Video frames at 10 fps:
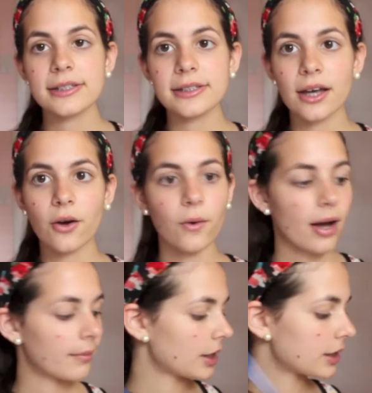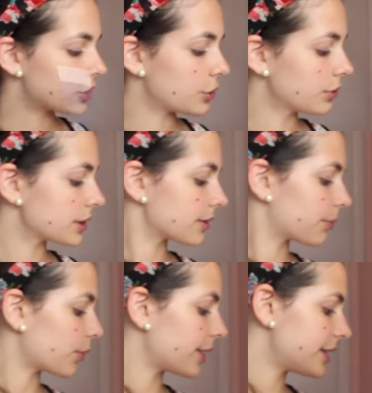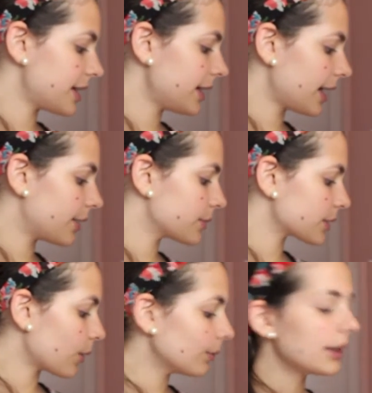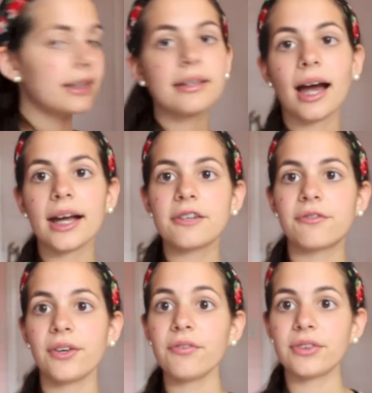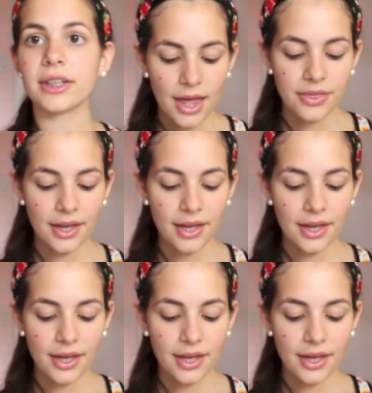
So I'm not too disappointed and it was only $9.50.